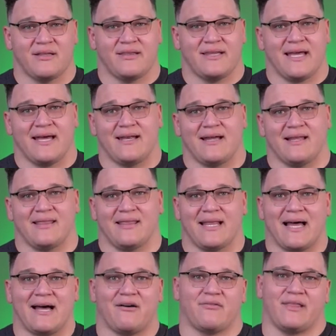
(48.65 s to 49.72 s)
that
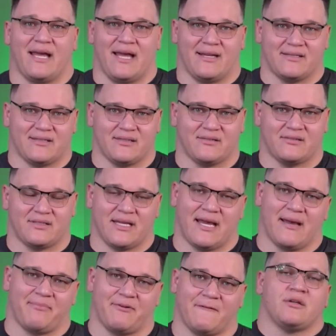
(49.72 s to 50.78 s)
allow that to
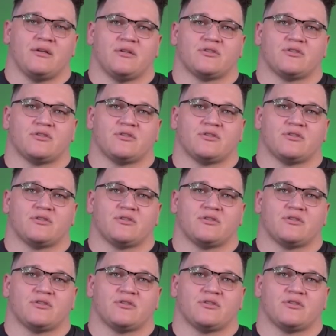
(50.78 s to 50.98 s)
happen.